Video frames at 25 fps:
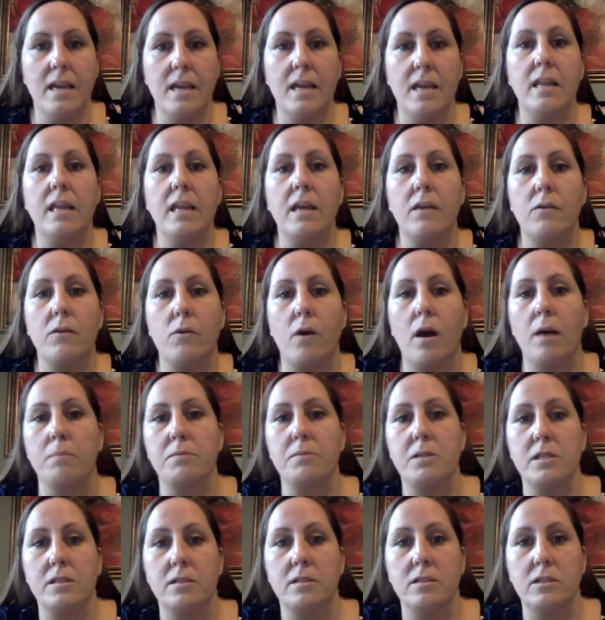any other
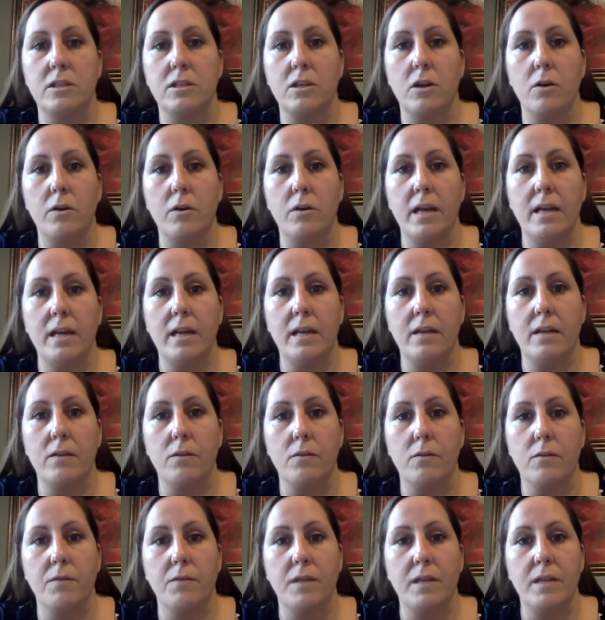options to go to any
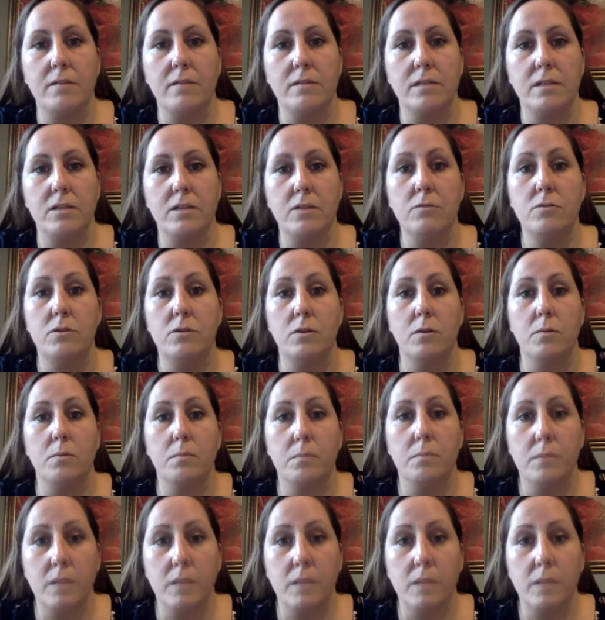other videos in YouTube.